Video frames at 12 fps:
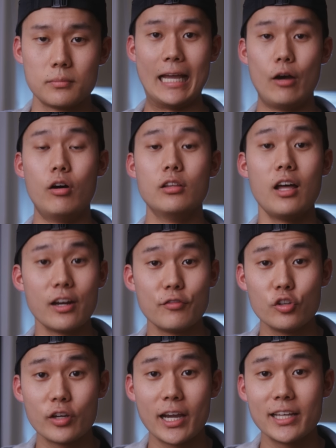Now, a lot of
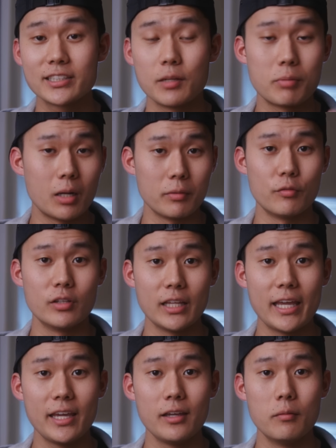you guys can probably
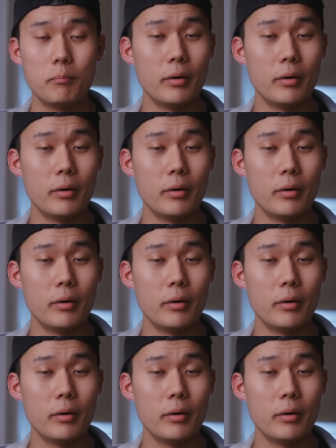relate,